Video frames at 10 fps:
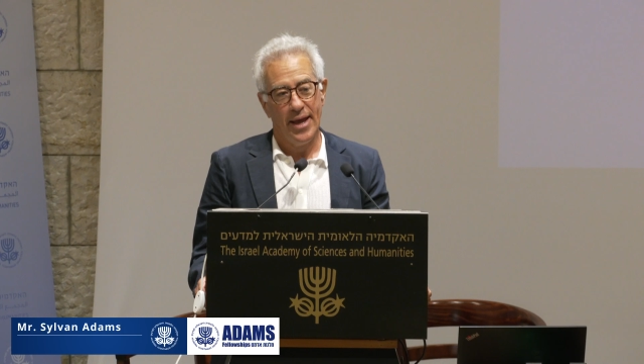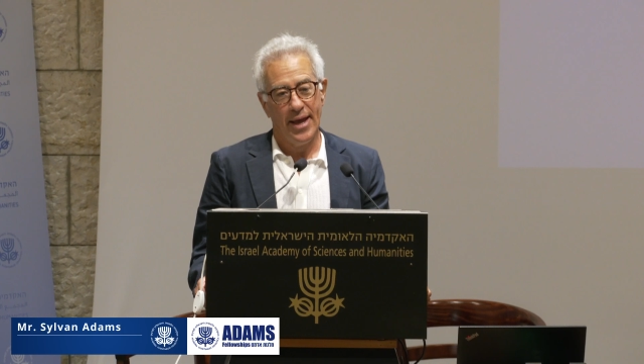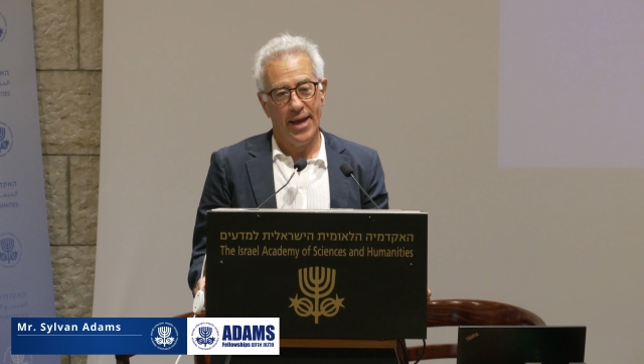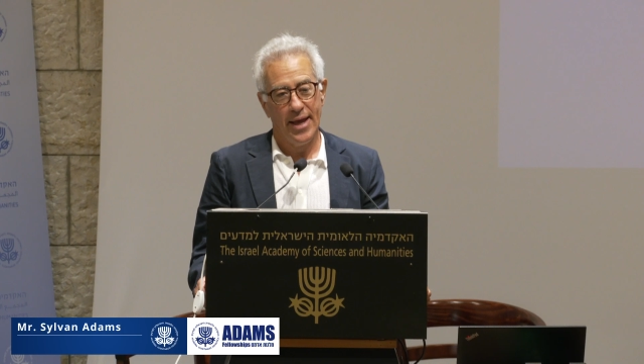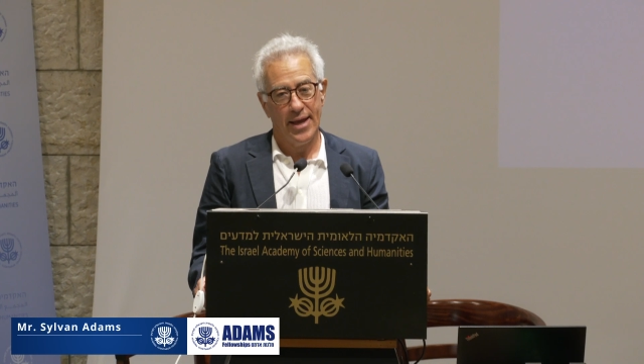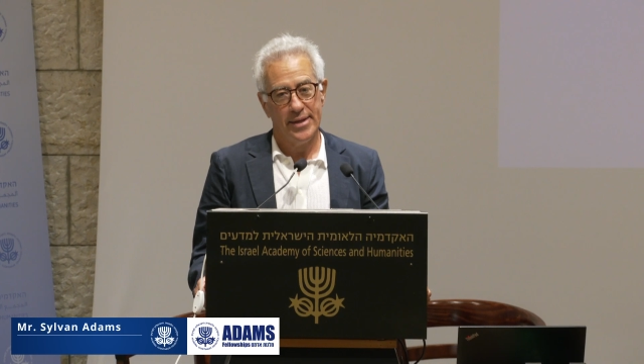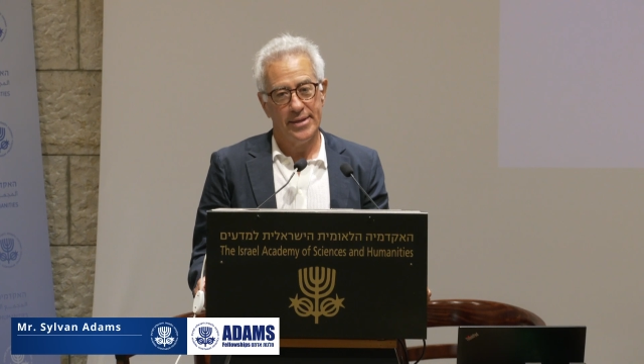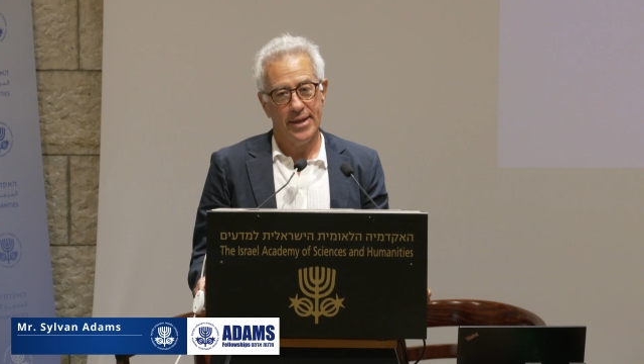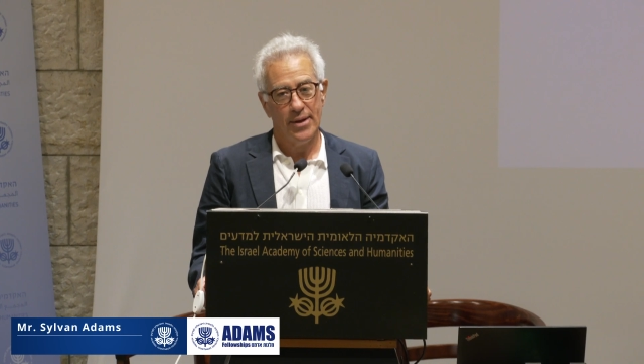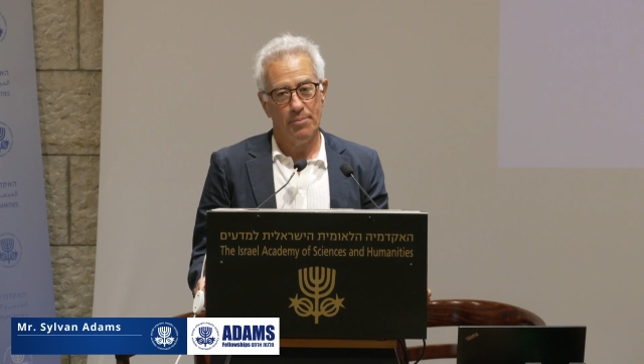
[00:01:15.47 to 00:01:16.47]

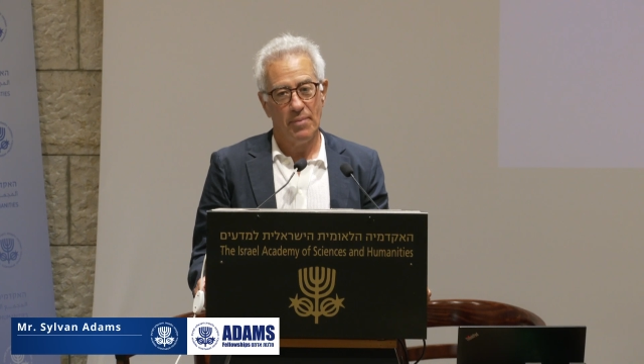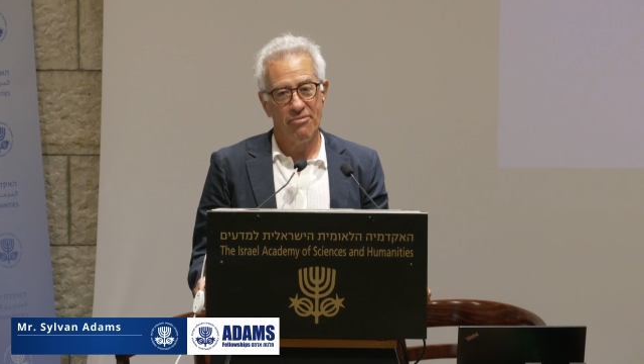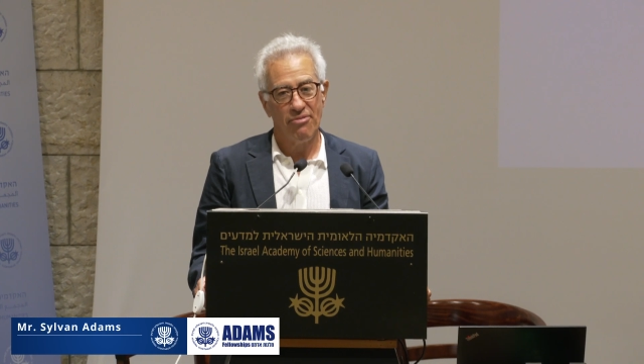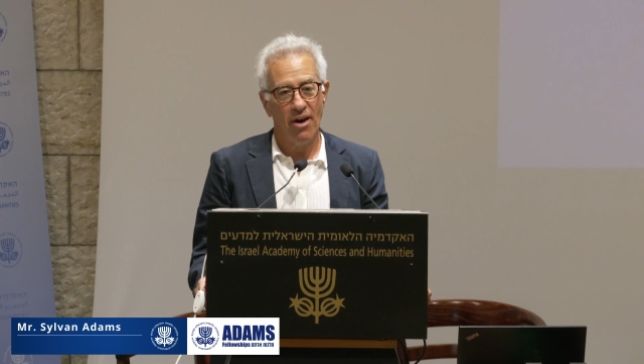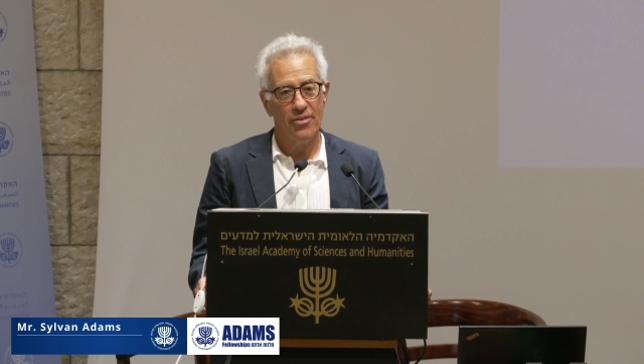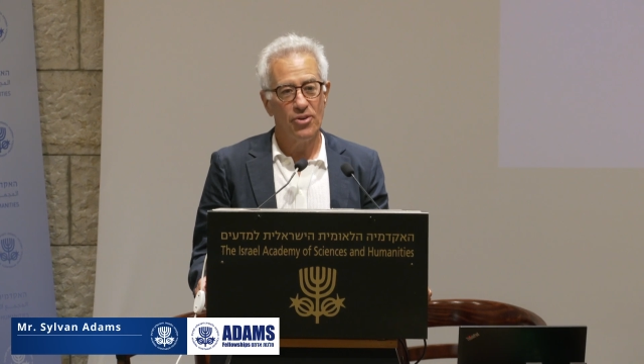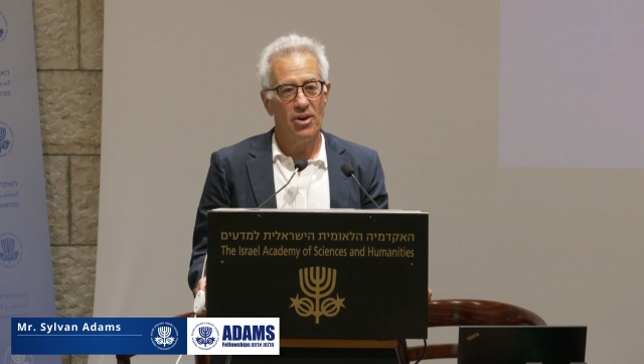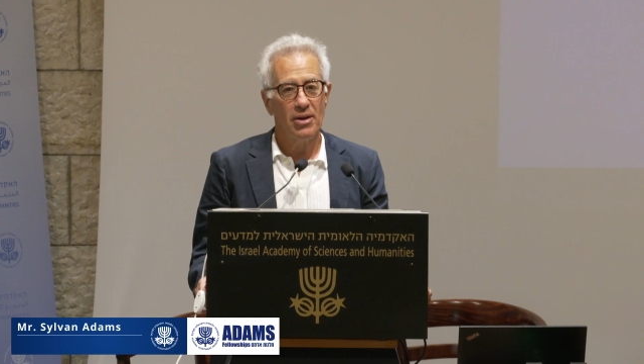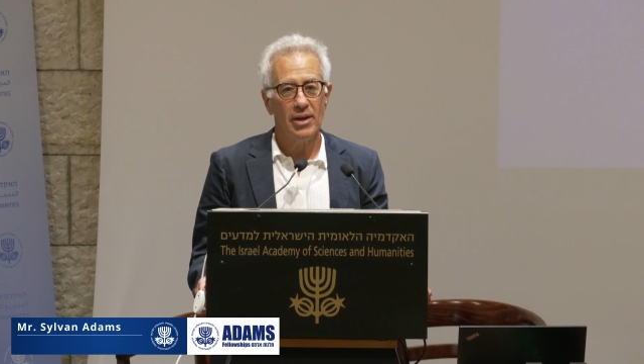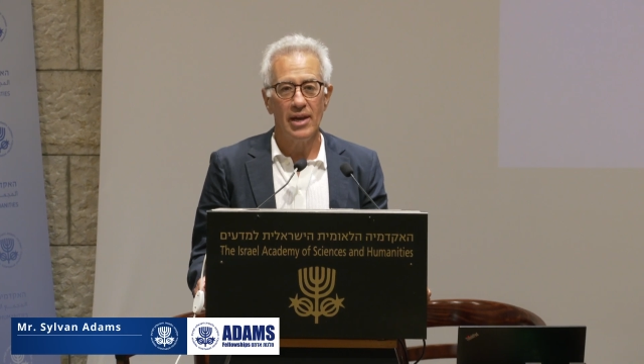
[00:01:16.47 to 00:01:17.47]
And my
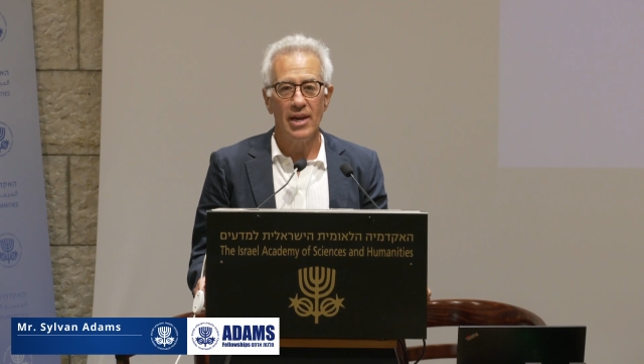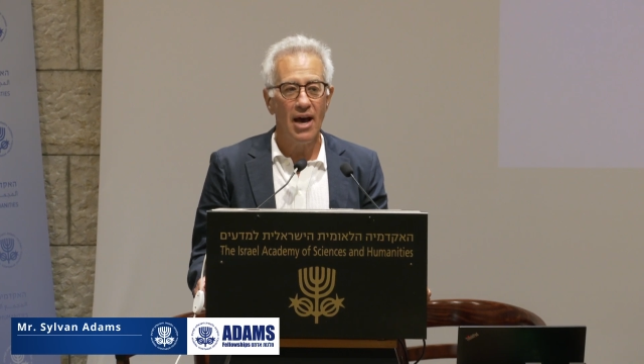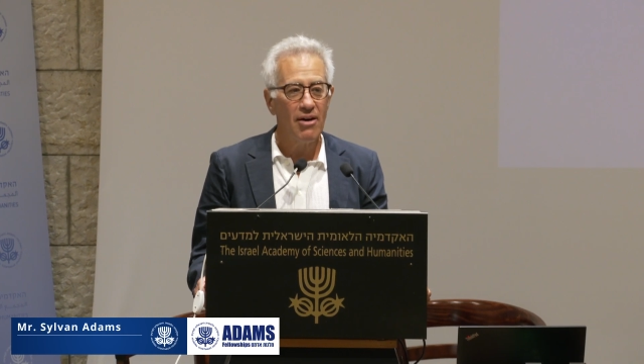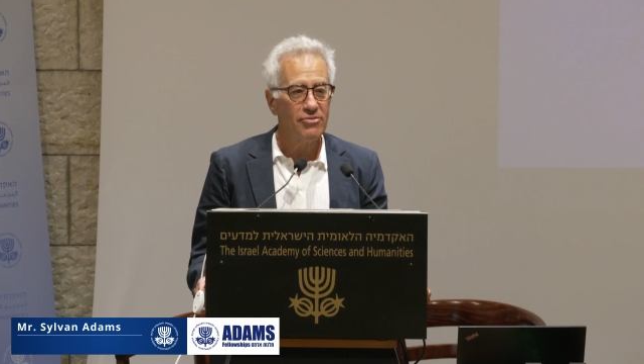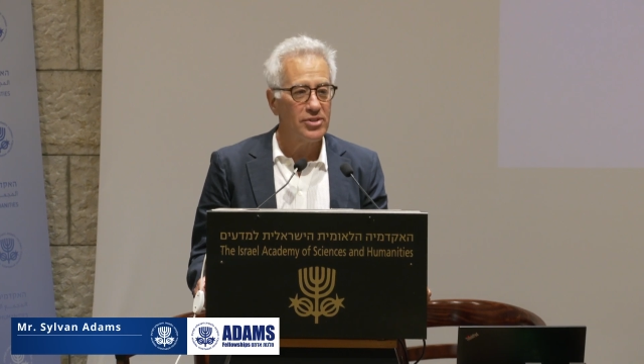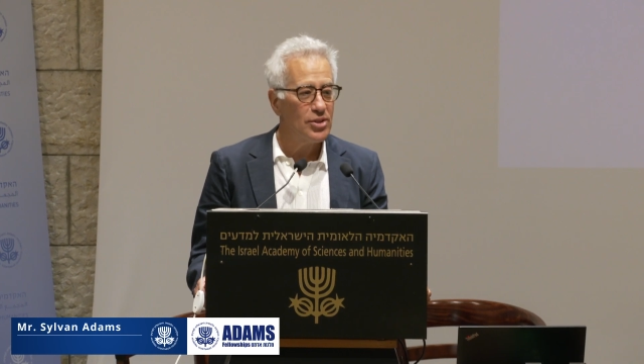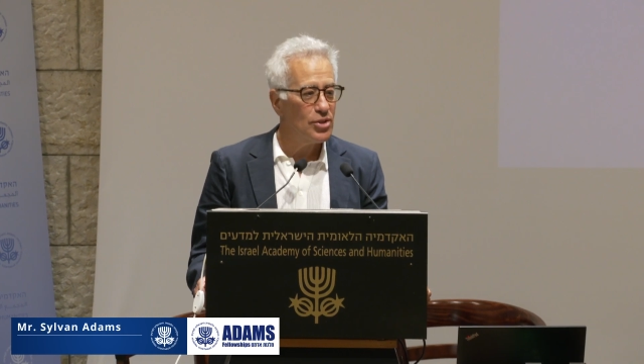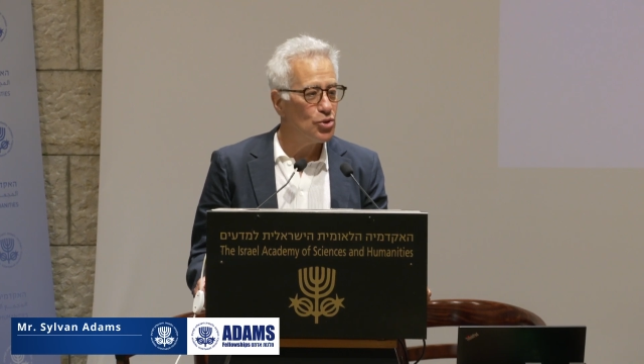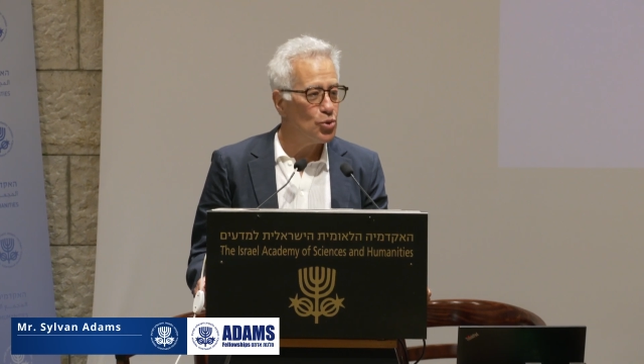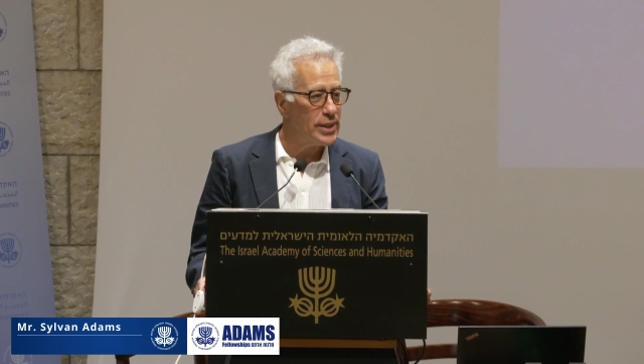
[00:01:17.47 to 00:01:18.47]
father loved
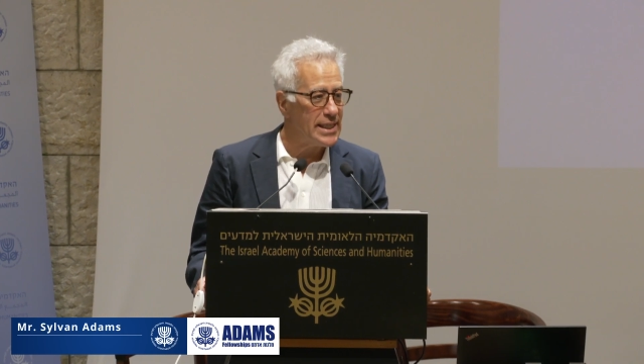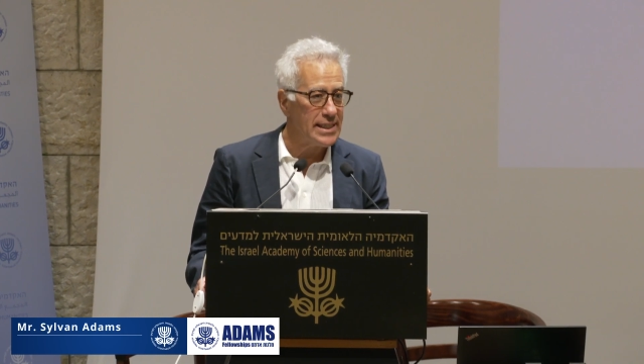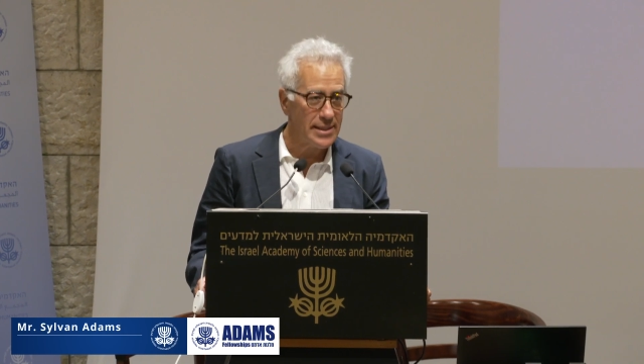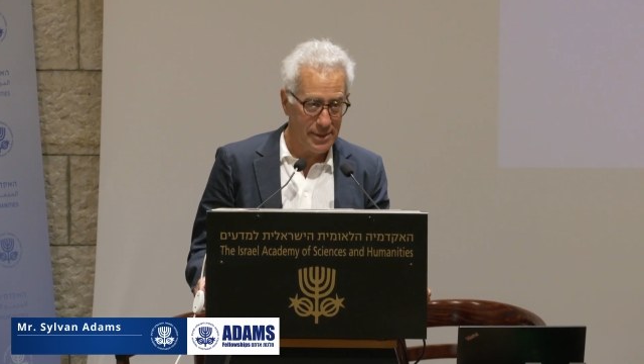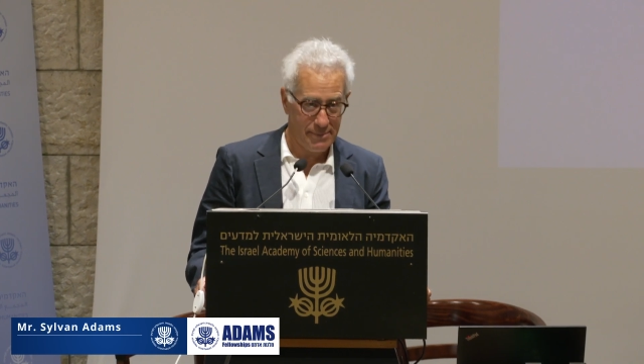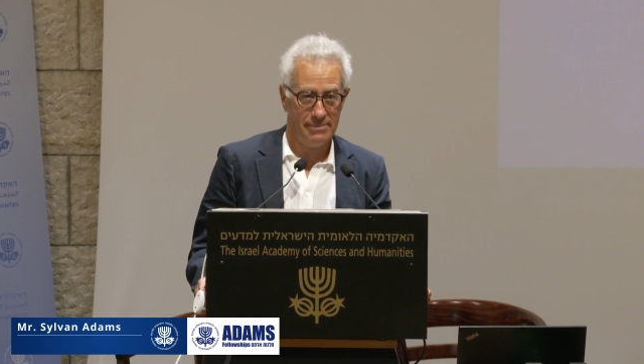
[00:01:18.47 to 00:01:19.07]
to eat.